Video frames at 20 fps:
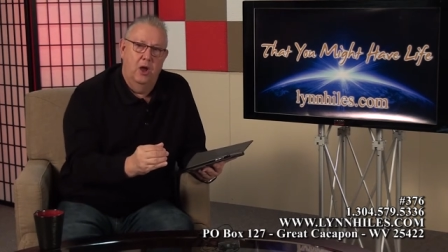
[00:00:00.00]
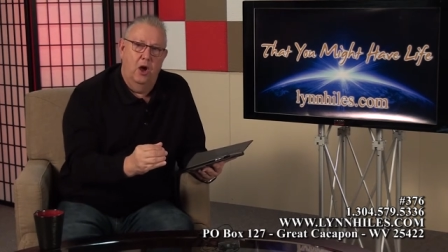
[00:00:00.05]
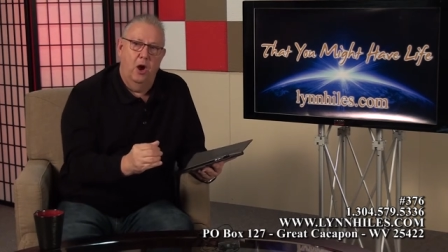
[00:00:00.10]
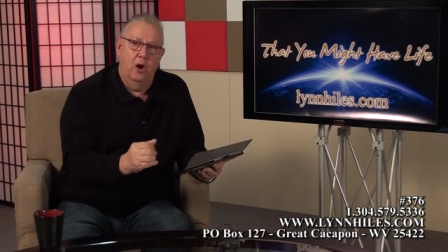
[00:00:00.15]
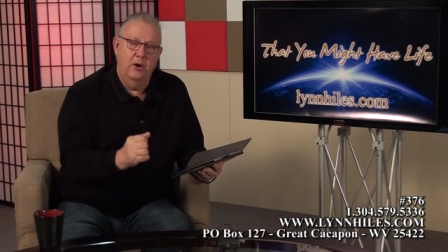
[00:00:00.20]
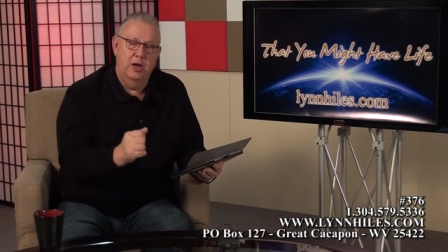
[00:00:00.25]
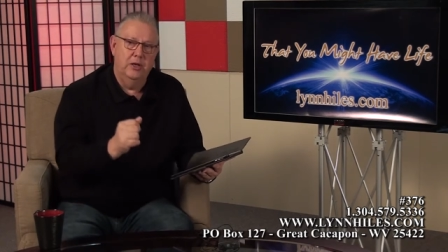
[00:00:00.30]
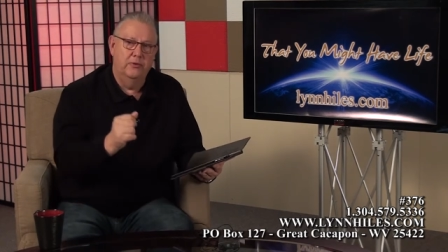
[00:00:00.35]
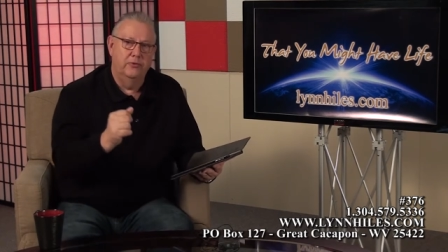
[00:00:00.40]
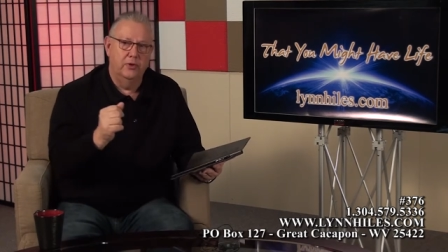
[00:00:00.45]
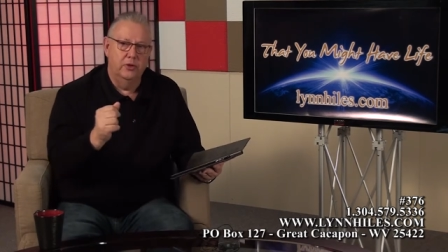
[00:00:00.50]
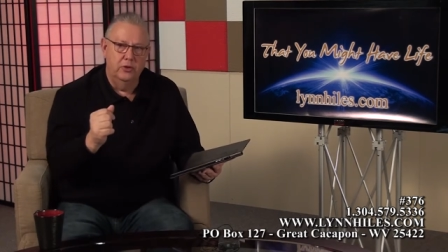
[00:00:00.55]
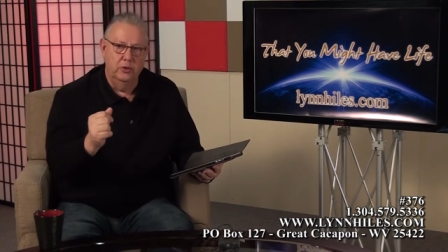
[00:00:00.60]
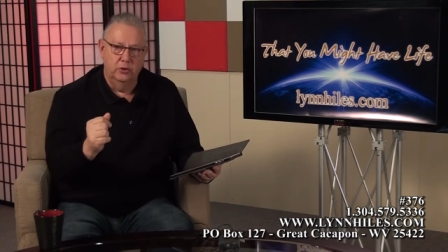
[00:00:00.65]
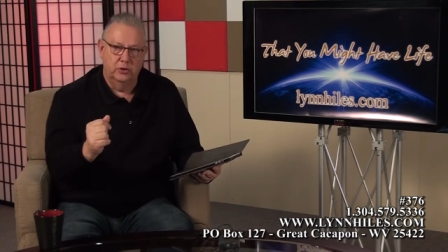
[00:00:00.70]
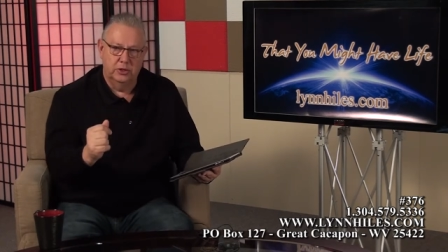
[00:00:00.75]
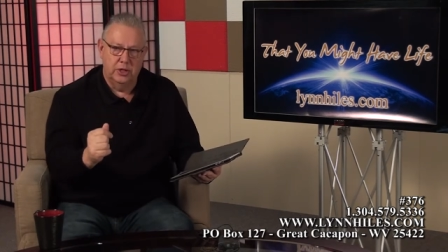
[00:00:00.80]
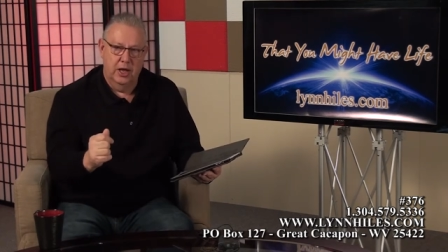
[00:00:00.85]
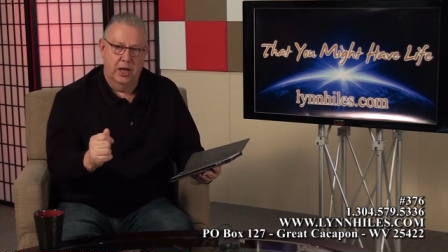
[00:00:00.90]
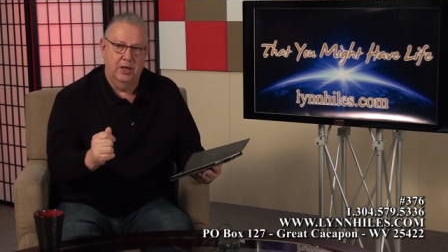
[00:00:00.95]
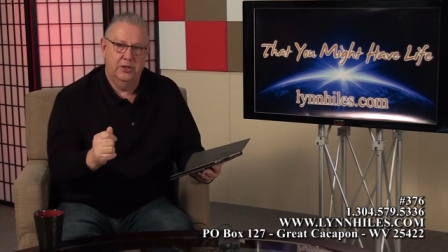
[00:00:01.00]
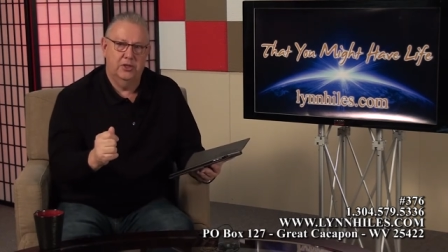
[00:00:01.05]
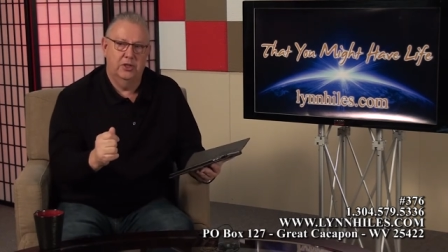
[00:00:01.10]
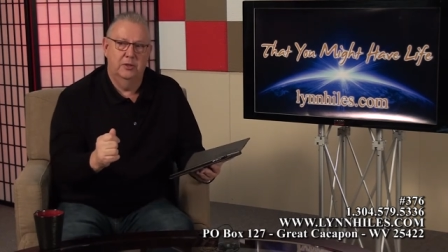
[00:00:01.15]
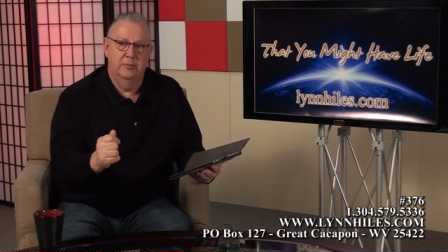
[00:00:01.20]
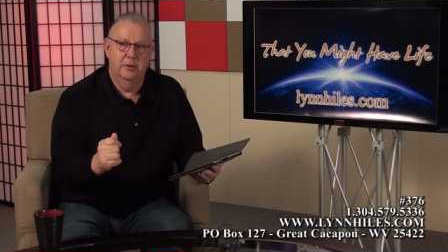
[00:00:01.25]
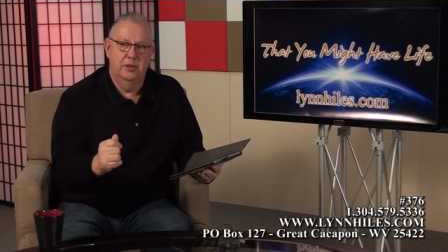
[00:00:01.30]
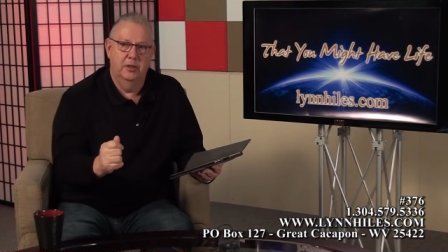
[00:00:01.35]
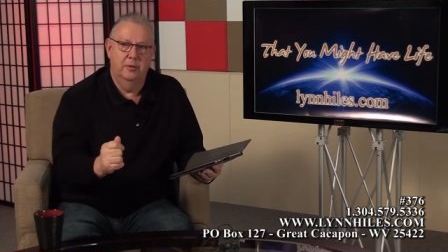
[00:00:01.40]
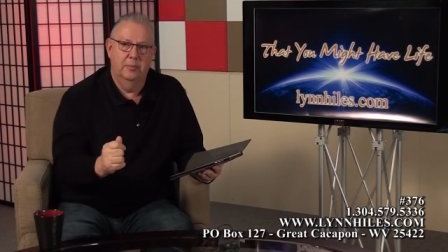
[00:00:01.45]
are in the New
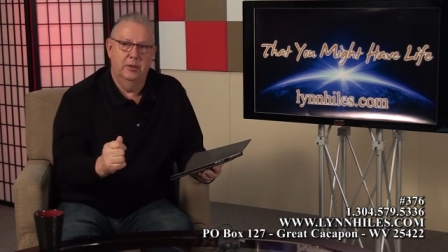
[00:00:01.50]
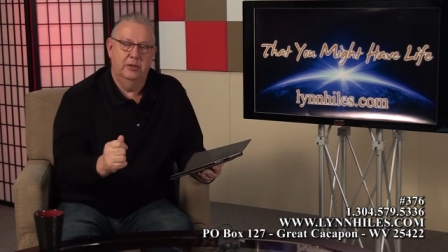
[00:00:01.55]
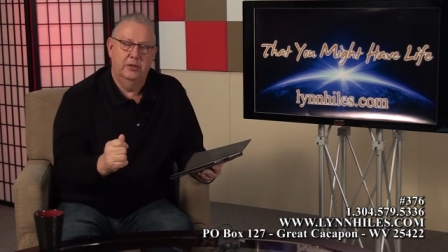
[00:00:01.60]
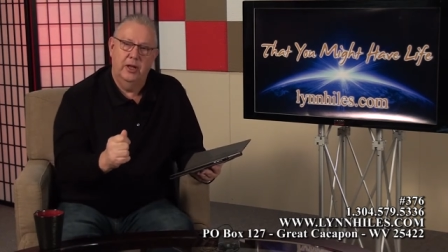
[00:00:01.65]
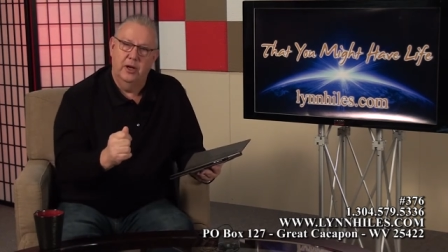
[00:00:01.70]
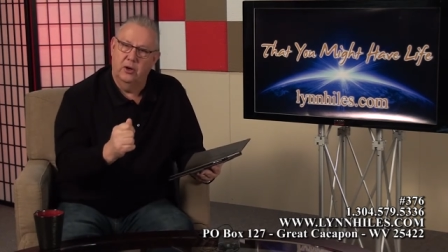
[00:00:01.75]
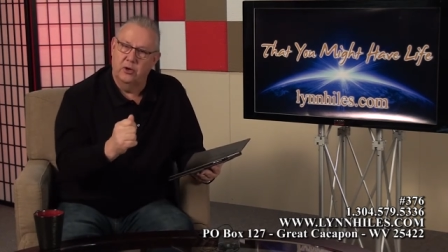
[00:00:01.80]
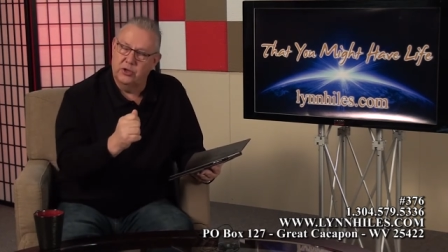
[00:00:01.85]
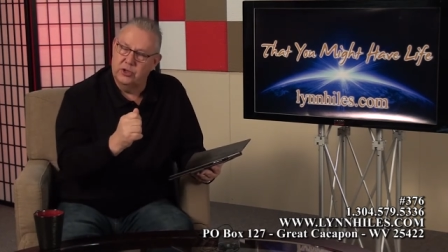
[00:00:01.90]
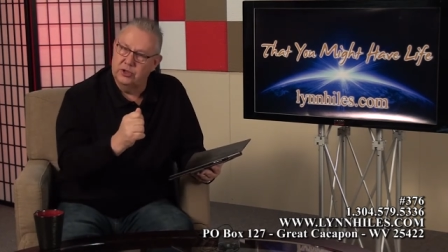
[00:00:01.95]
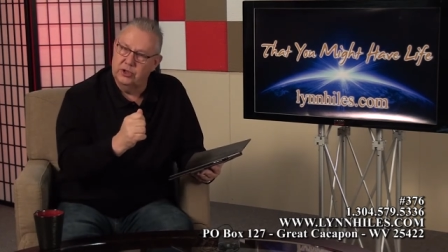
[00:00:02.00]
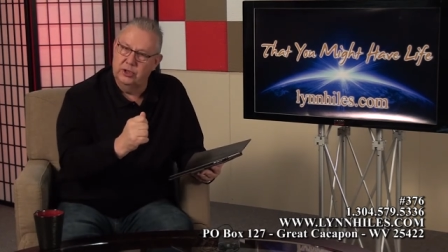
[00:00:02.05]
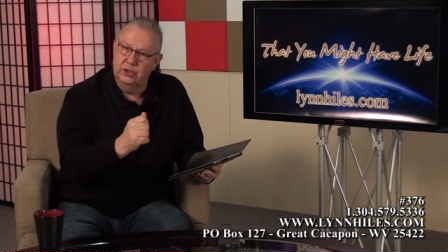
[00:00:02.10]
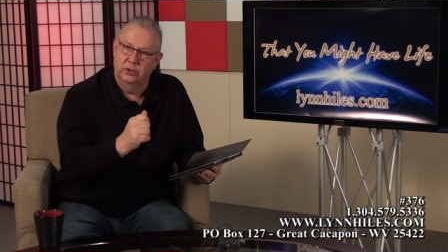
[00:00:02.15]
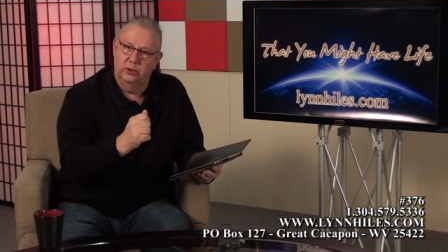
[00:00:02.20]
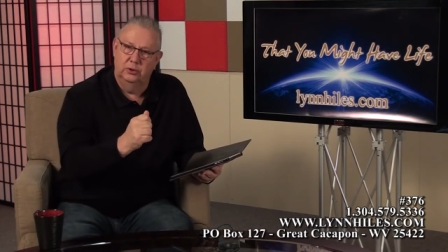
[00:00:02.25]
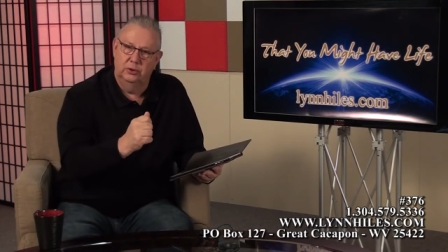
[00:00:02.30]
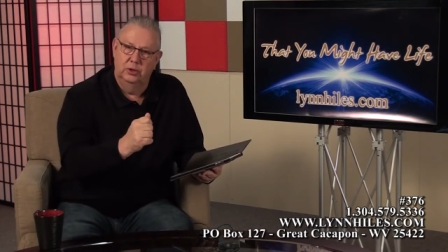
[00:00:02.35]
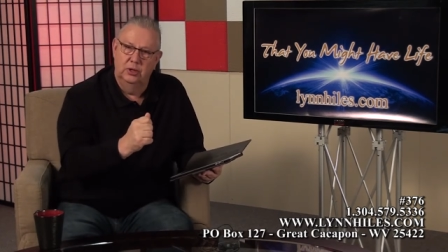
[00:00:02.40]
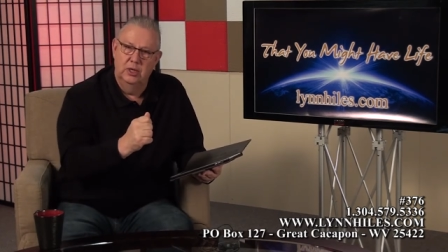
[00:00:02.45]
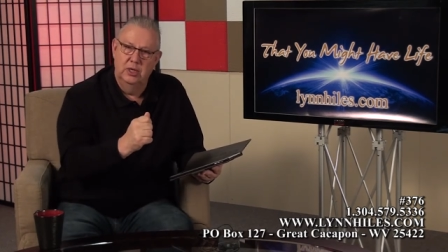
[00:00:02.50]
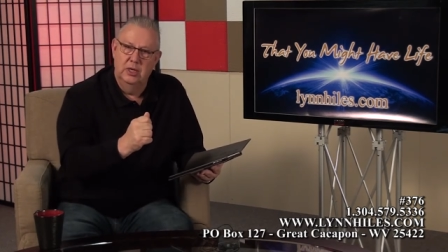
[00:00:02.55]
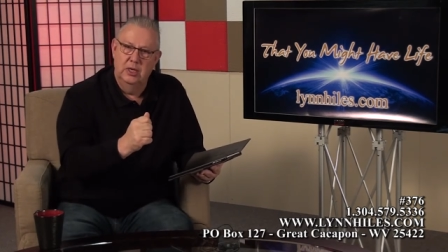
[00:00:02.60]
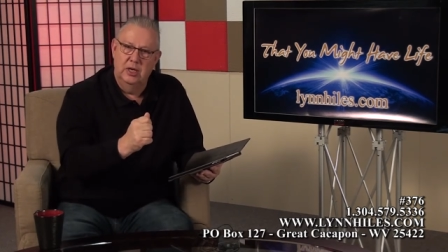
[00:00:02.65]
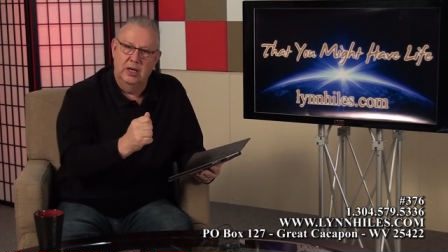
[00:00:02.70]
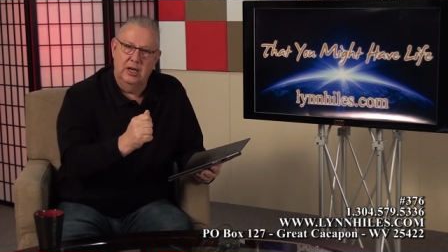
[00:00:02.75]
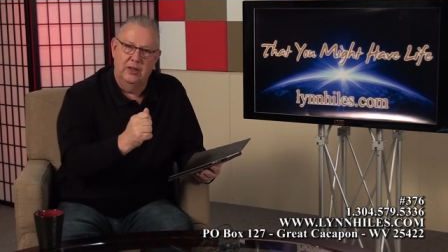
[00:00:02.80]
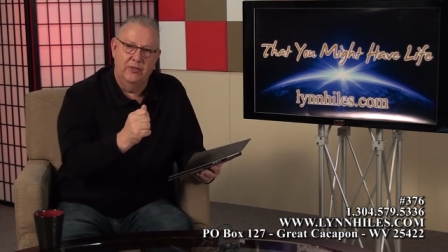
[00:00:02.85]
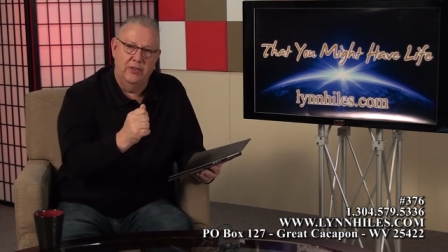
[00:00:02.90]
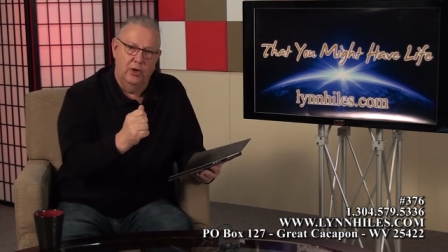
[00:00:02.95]
Testament, but they are still
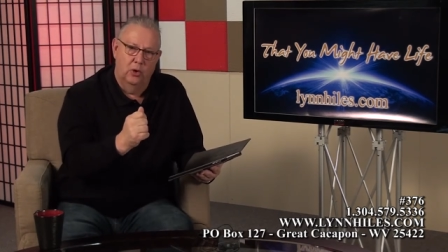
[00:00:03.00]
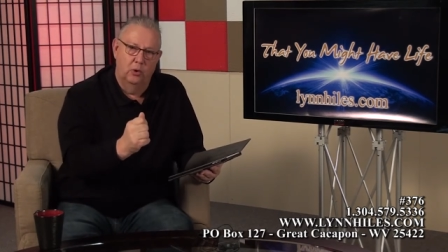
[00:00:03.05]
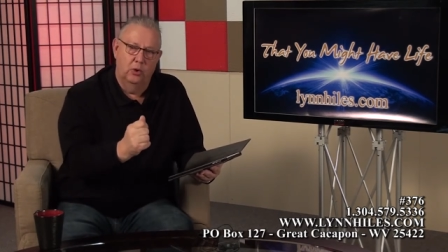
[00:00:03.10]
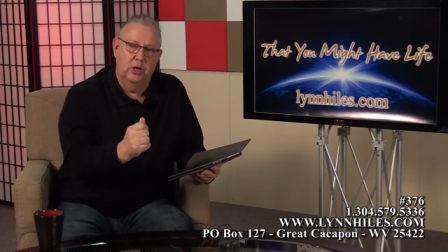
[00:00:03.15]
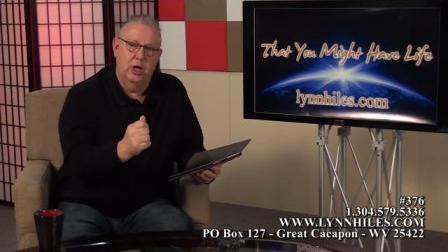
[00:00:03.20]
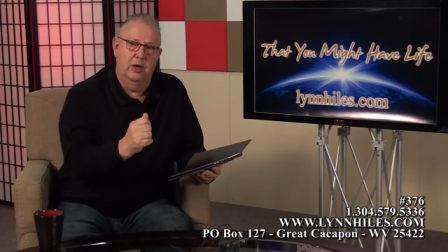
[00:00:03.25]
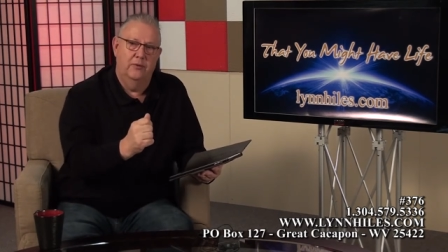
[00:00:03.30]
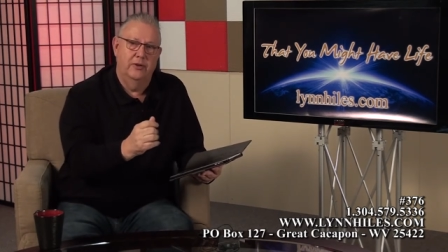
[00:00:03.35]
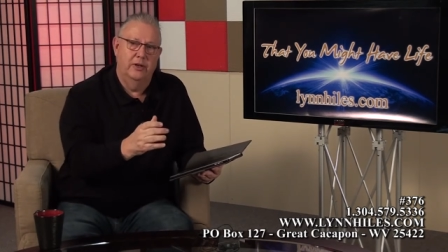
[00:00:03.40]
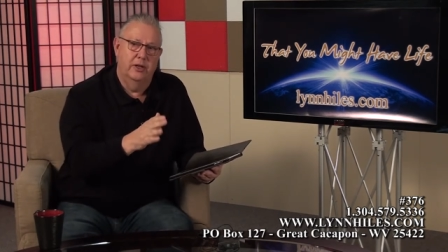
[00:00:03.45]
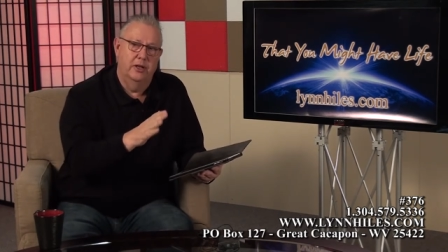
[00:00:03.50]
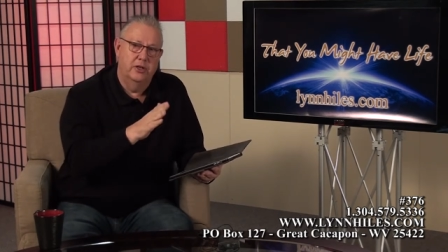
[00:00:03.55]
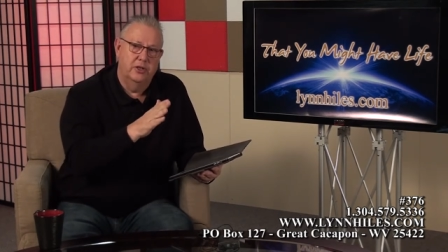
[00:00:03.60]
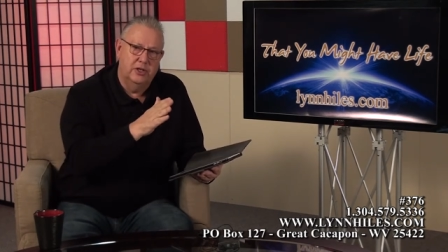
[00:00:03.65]
in the Old Covenant.